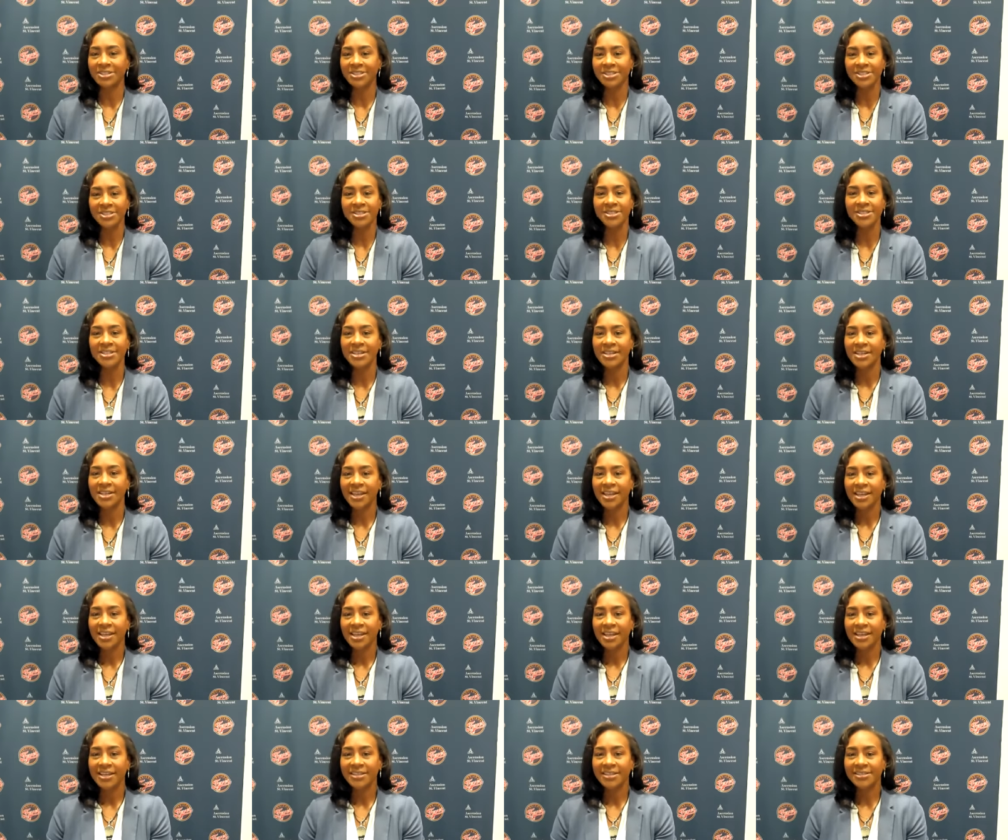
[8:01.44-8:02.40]
it's just,
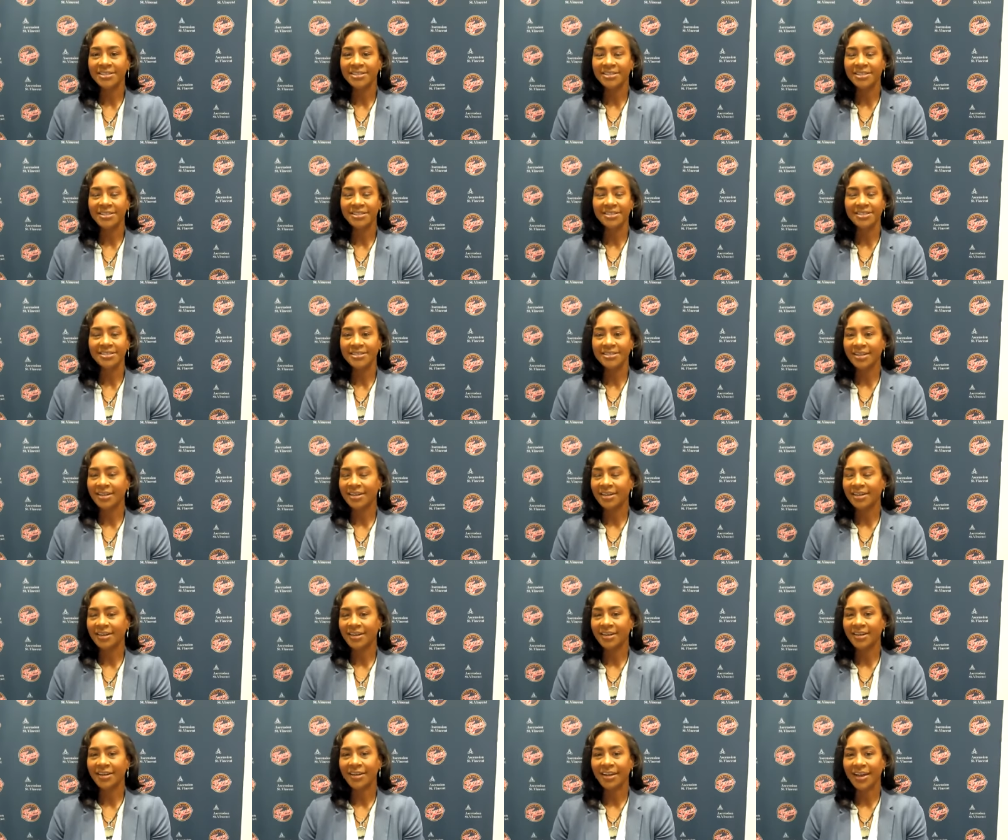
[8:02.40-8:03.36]

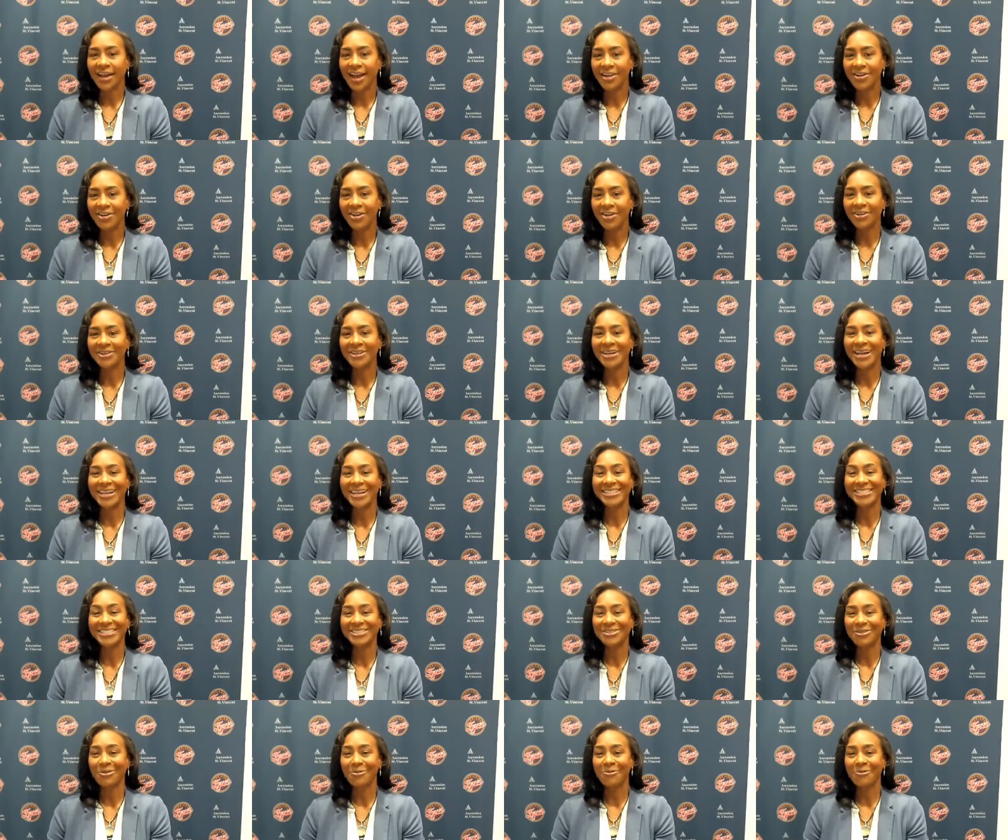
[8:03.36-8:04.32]
I don't know.
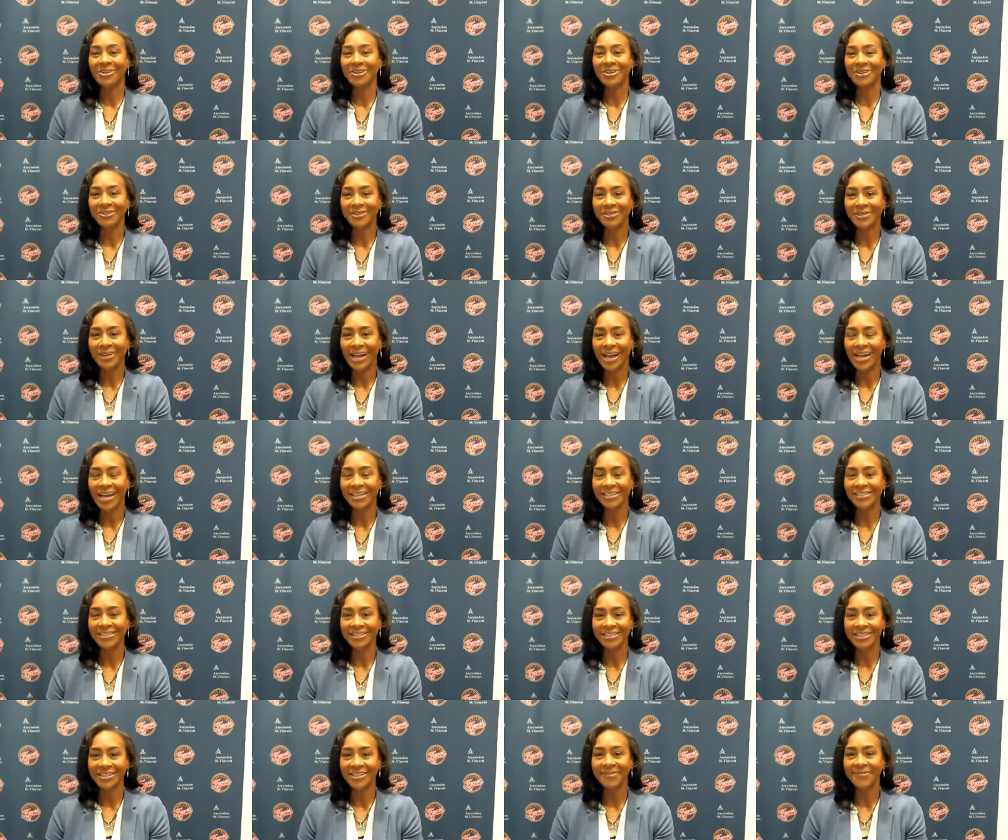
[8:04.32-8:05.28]
It's surreal,
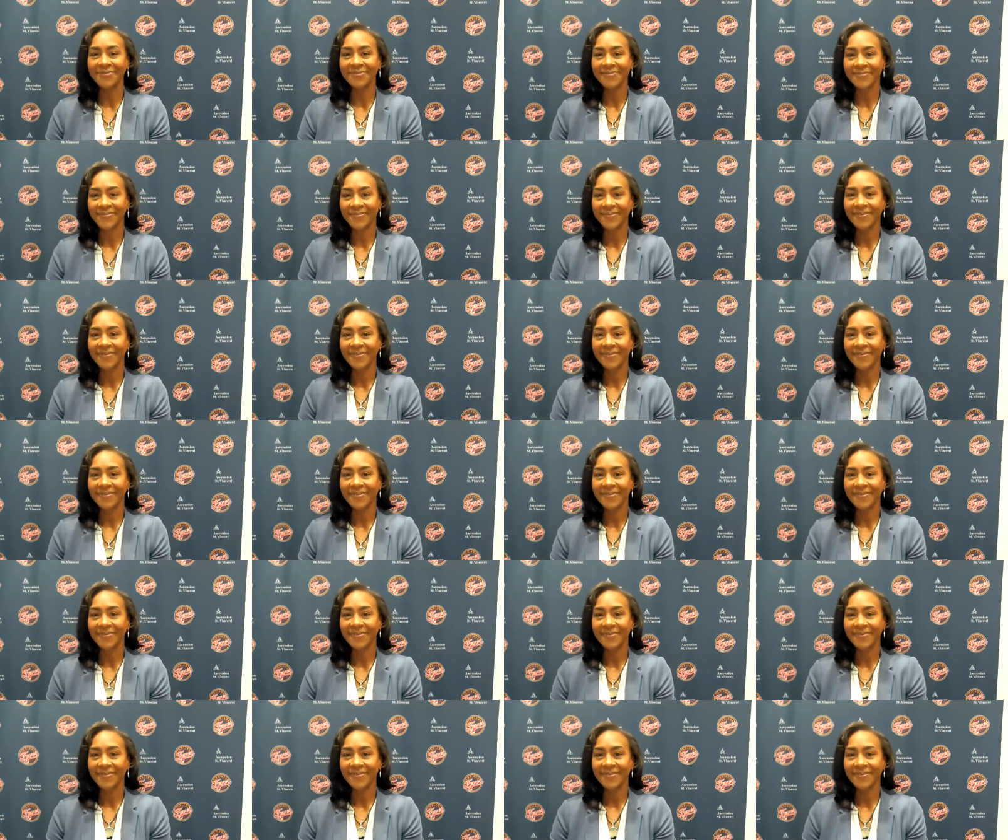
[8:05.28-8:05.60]
honestly.